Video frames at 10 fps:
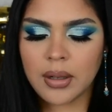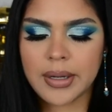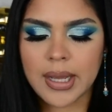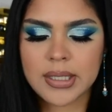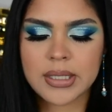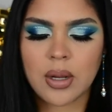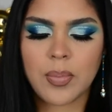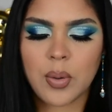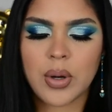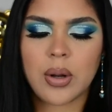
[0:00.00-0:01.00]
Next up,
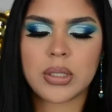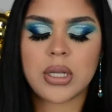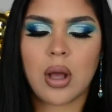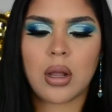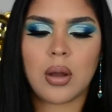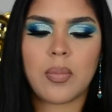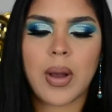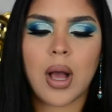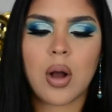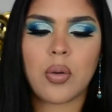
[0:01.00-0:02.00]
I want to talk
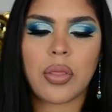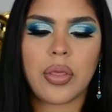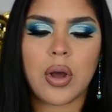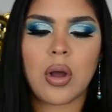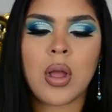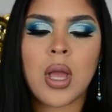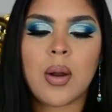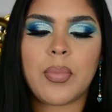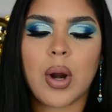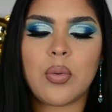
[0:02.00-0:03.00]
about the
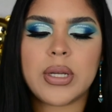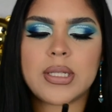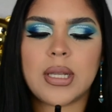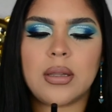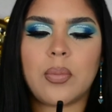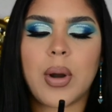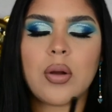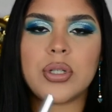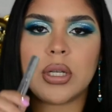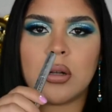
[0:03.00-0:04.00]
brow wiz and the
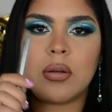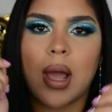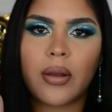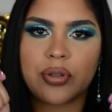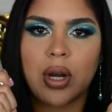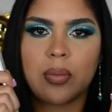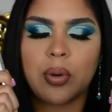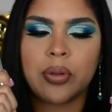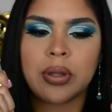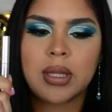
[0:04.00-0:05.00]
brow gel. I have tried
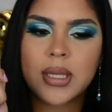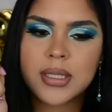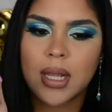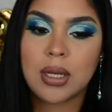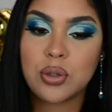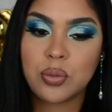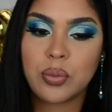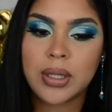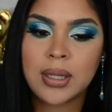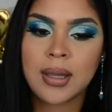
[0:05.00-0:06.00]
both of these. I do
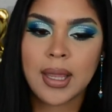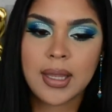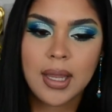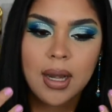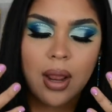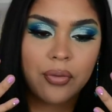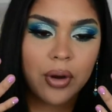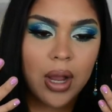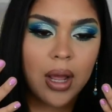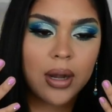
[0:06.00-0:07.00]
really like it. I
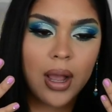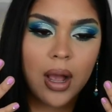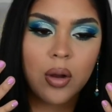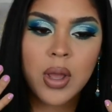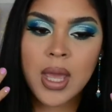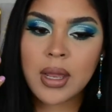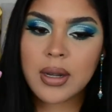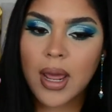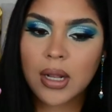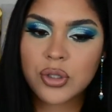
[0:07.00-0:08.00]
forgot how
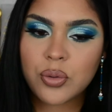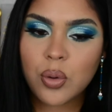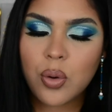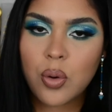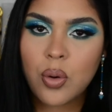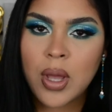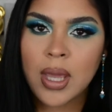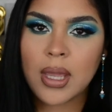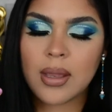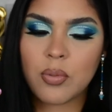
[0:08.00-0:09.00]
natural
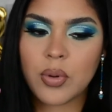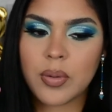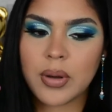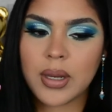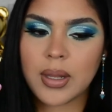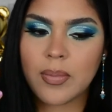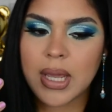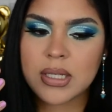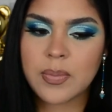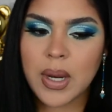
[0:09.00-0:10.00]
it
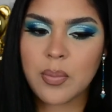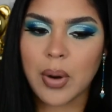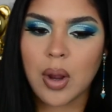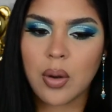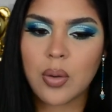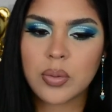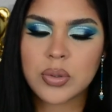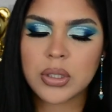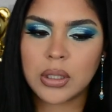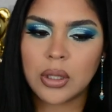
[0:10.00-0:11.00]
makes my
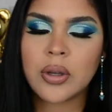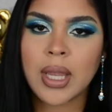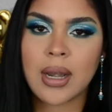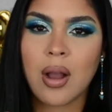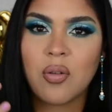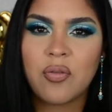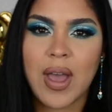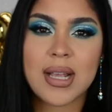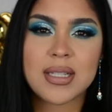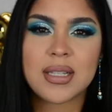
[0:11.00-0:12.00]
brows look and how
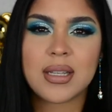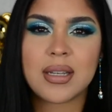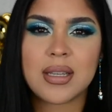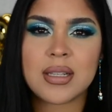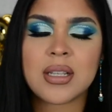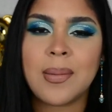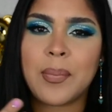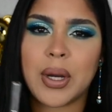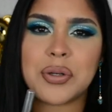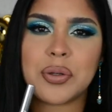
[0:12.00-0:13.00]
fast it is
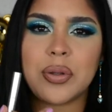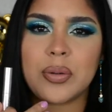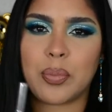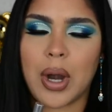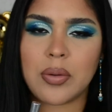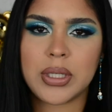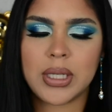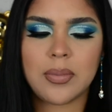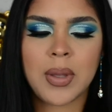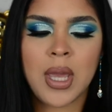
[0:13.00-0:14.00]
compared to the brow
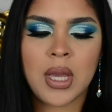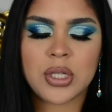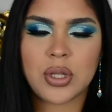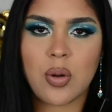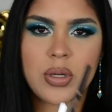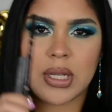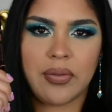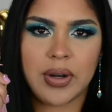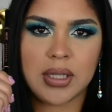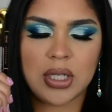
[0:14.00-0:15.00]
dip. So
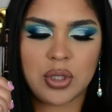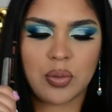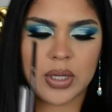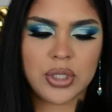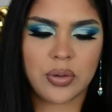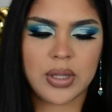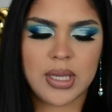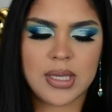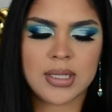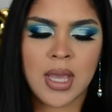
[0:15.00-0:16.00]
definitely do enjoy
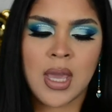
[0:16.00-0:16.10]
these.